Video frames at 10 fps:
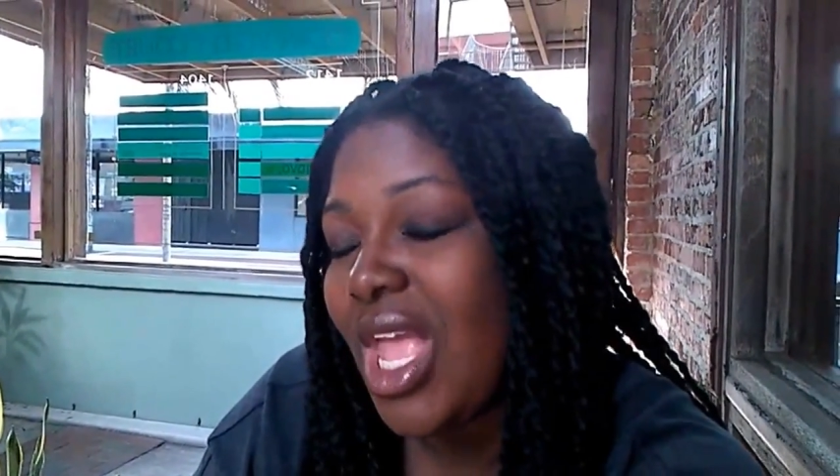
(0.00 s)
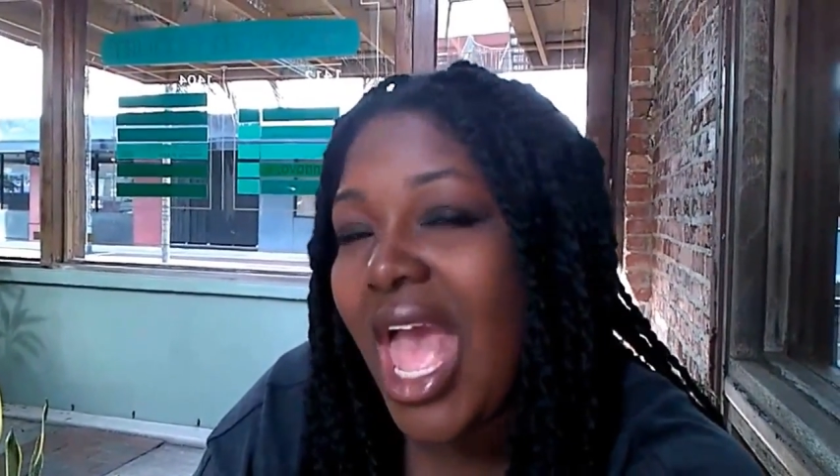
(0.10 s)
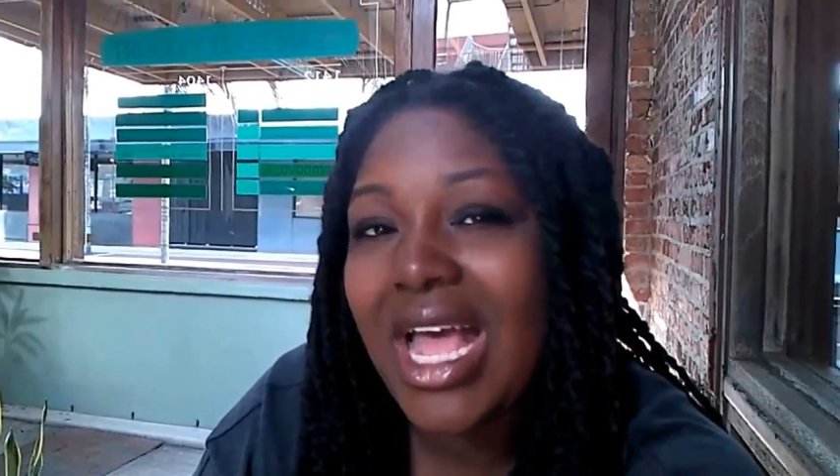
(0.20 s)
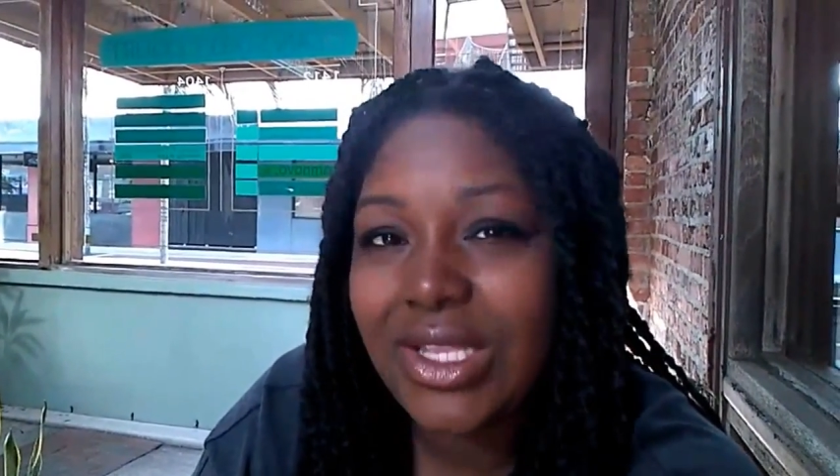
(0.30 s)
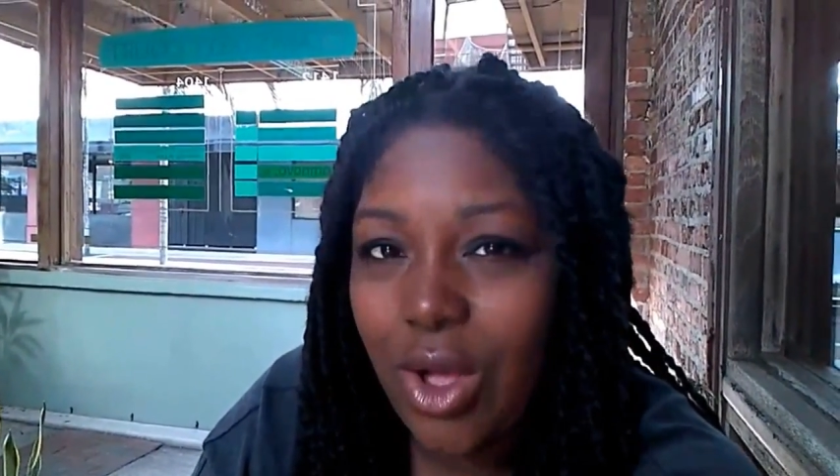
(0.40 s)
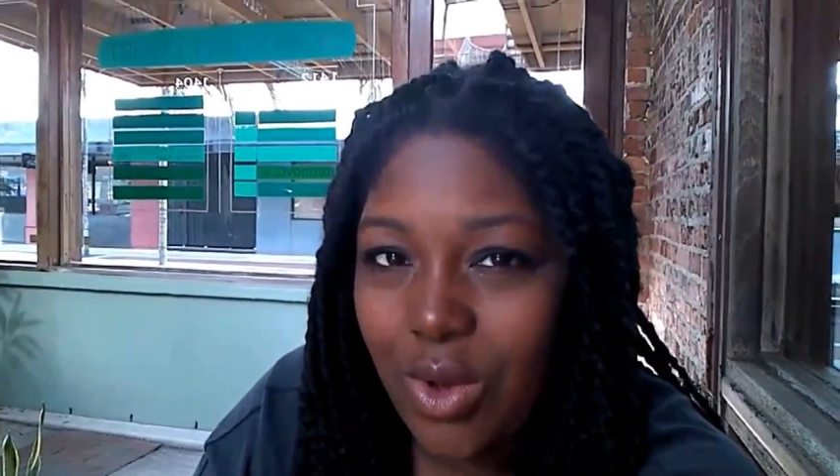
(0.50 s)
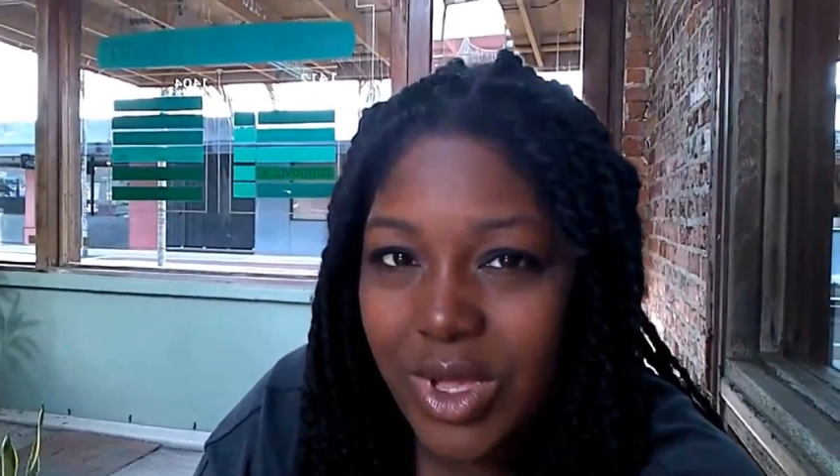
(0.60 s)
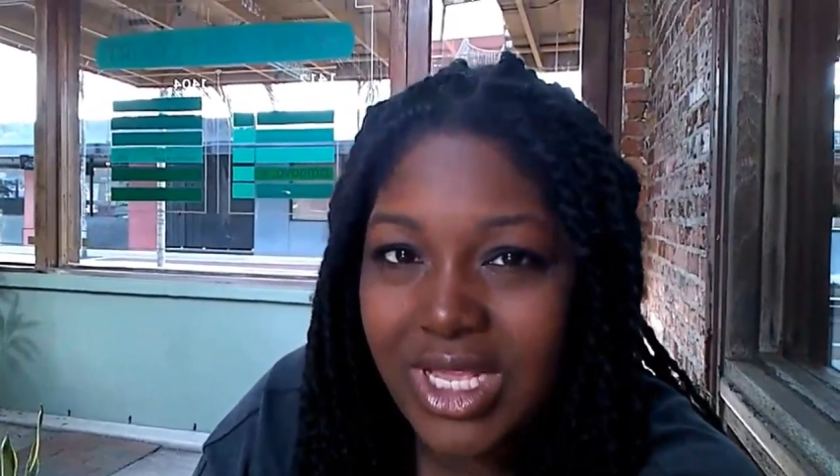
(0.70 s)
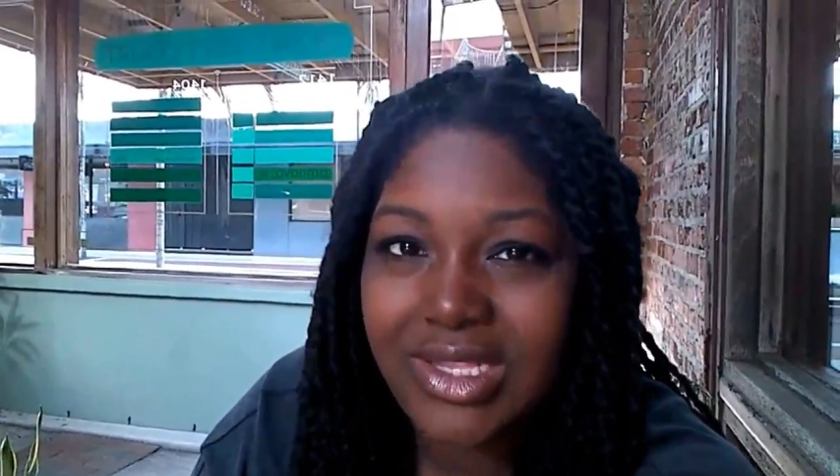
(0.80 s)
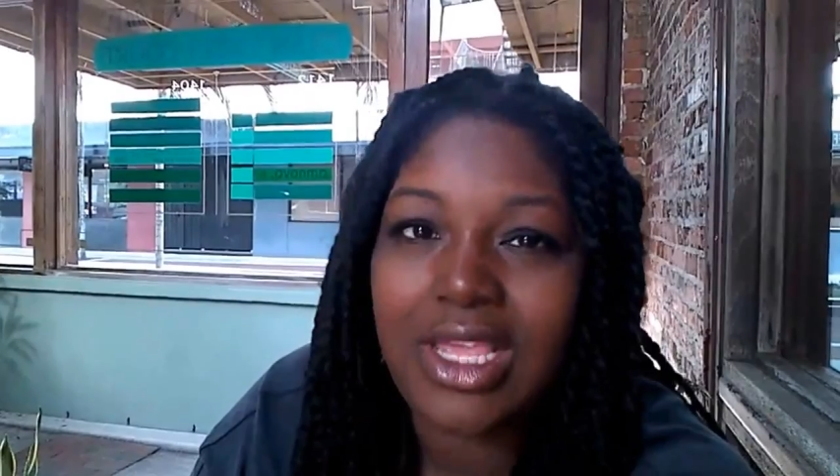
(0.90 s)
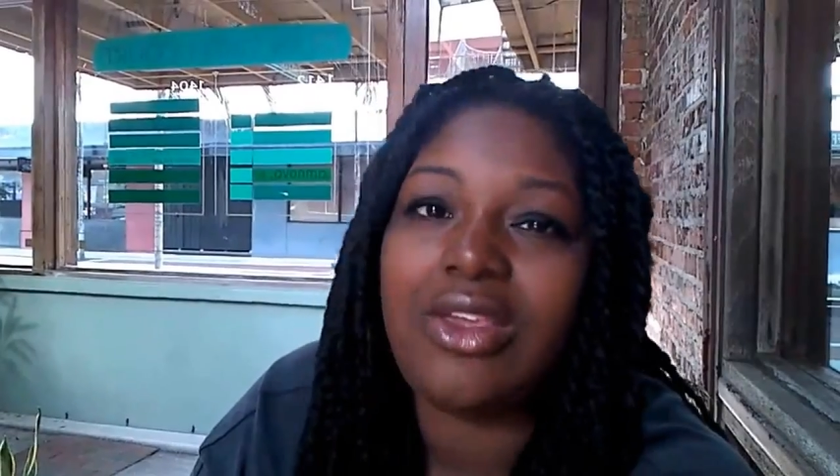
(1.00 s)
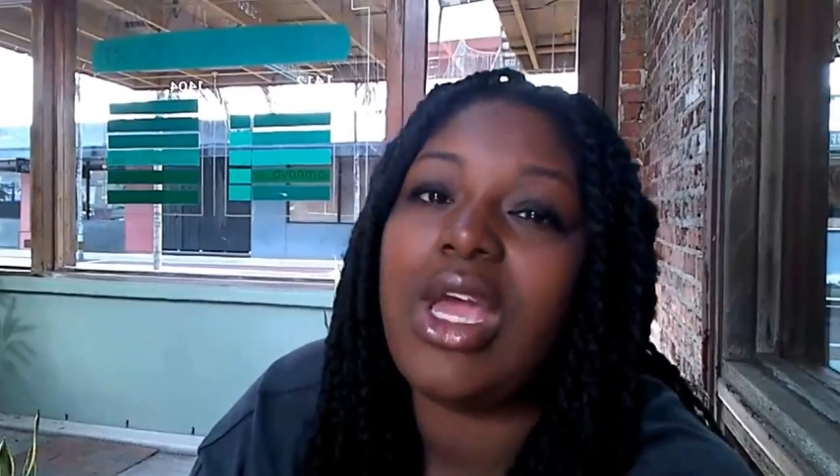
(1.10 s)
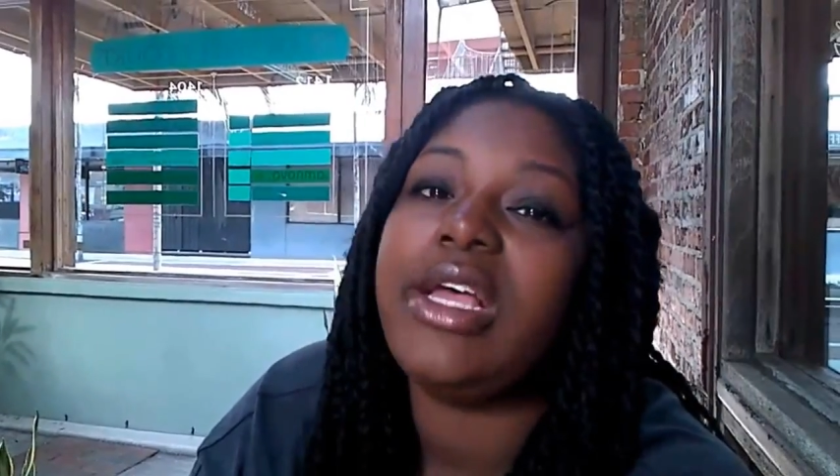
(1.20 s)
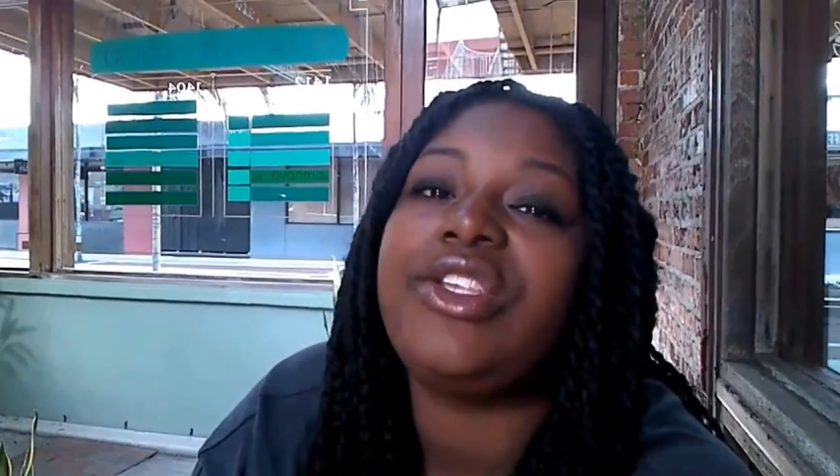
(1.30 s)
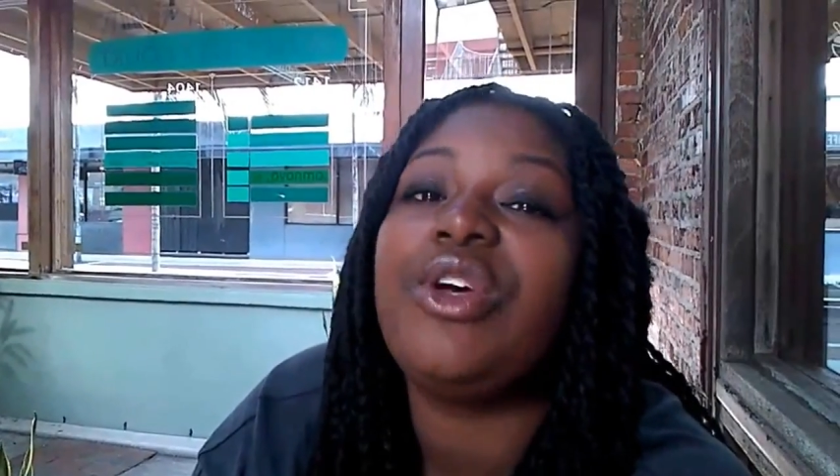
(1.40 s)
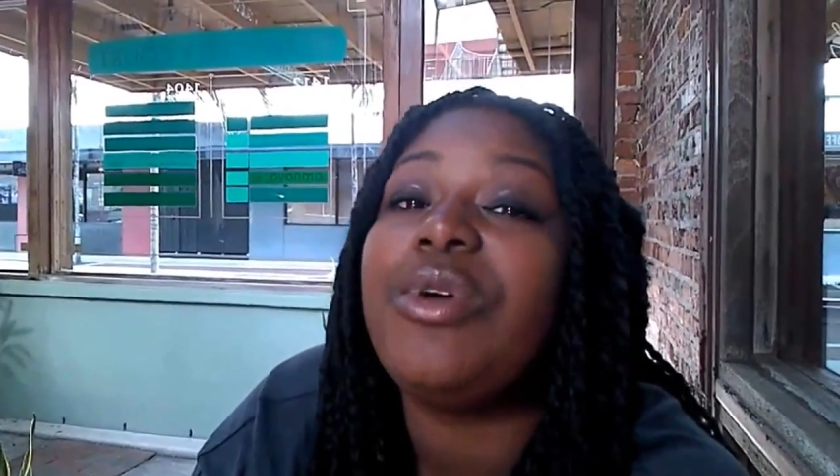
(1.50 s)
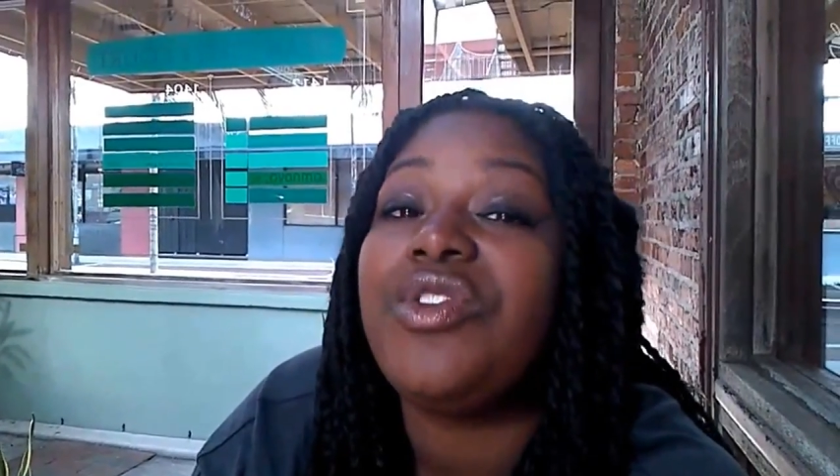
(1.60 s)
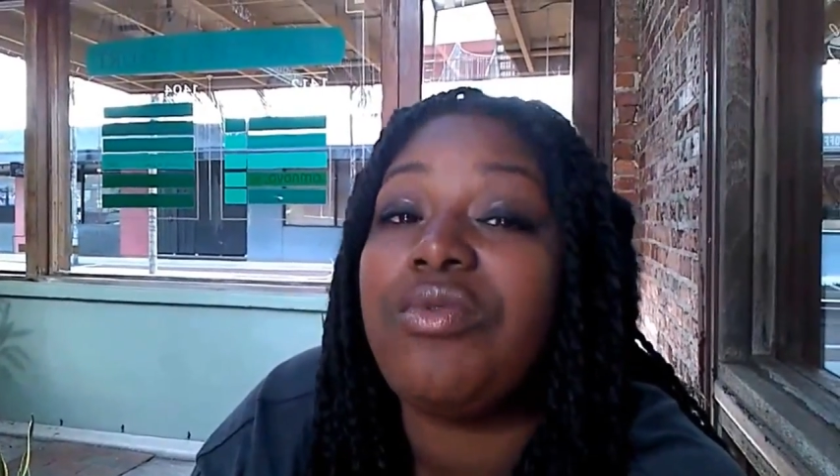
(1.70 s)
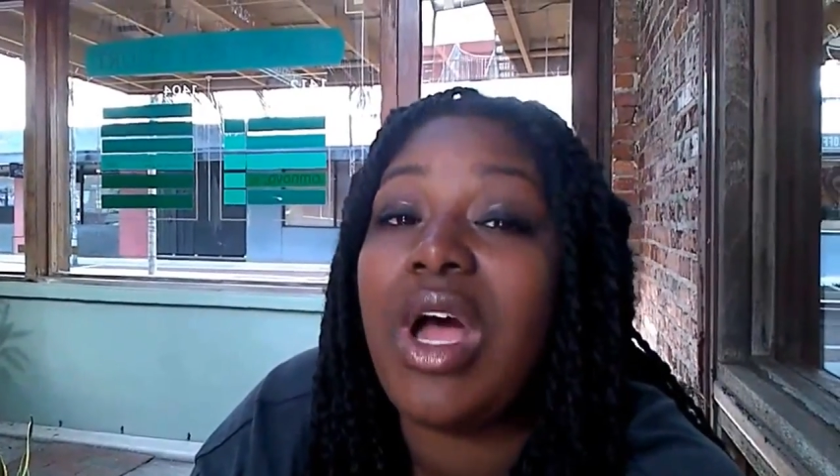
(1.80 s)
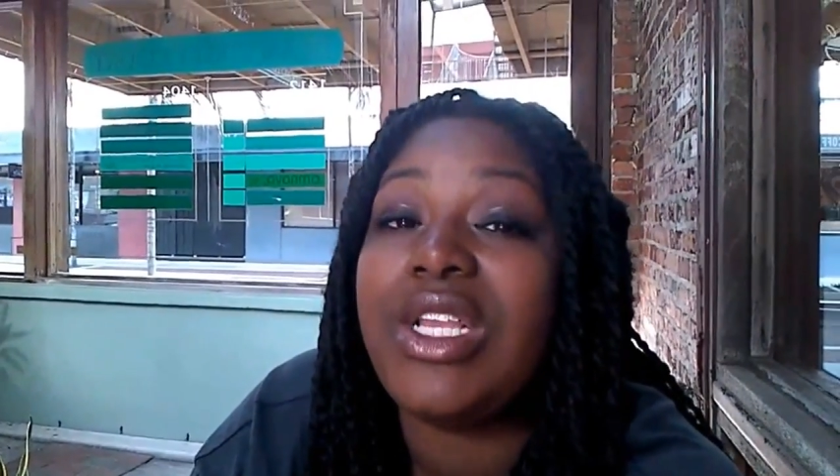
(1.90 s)
As always, thank you guys so much
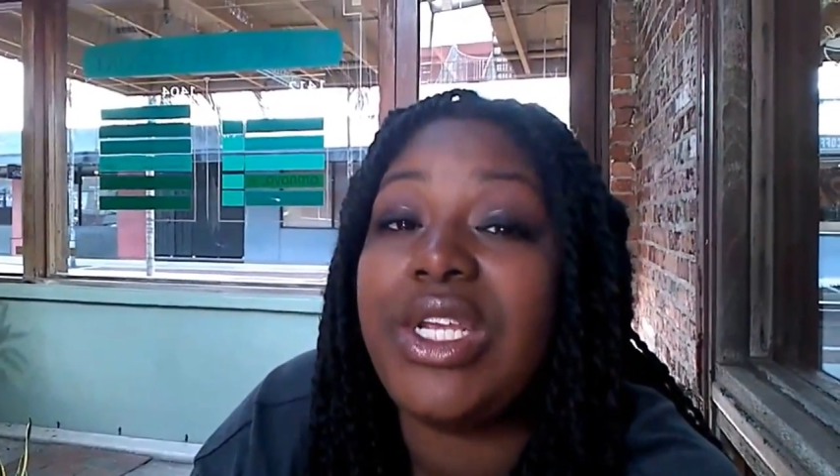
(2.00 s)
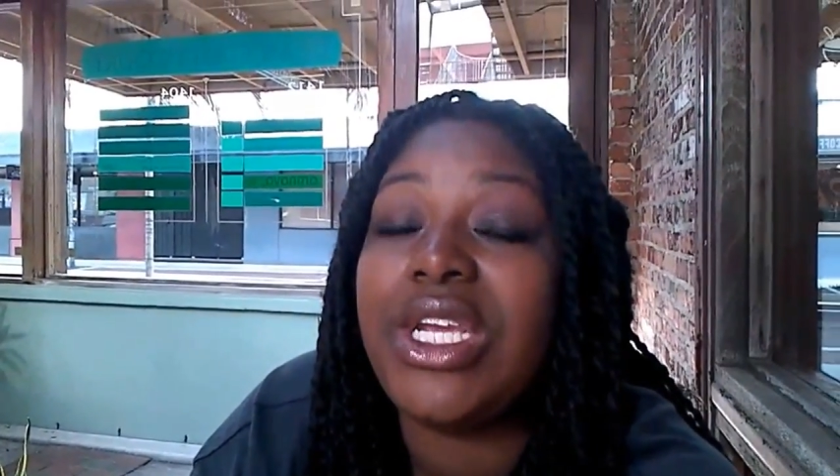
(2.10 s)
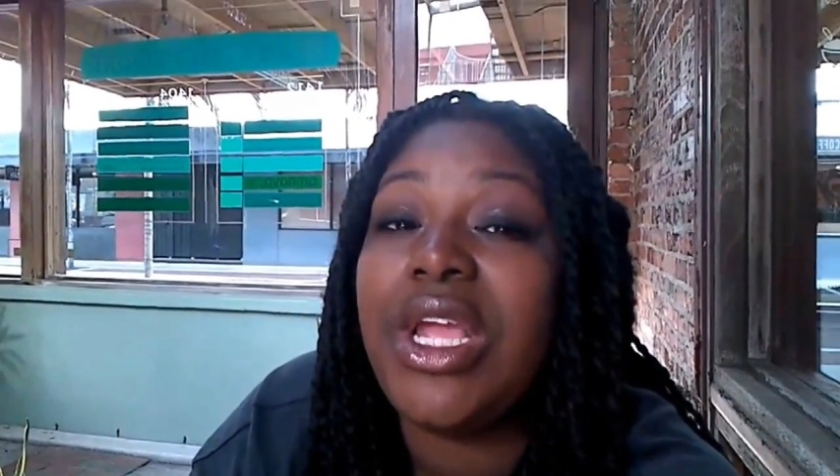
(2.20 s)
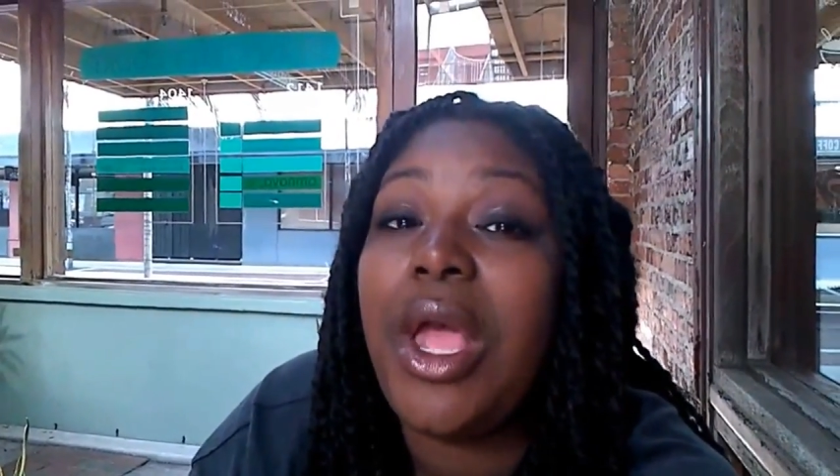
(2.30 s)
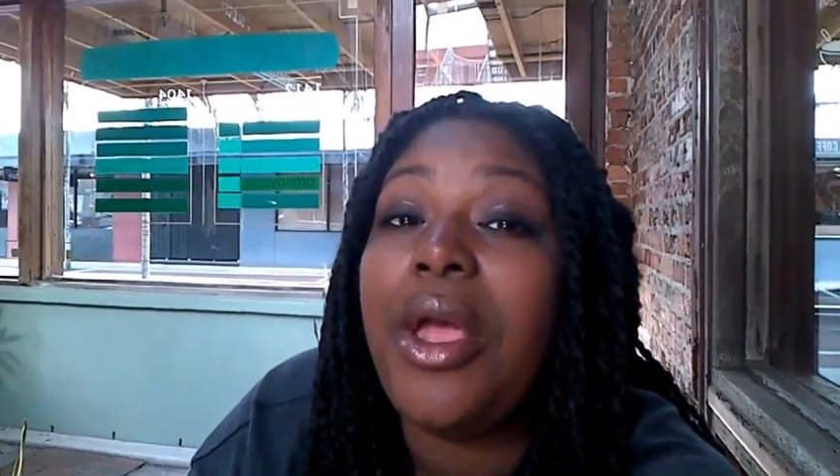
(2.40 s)
for watching.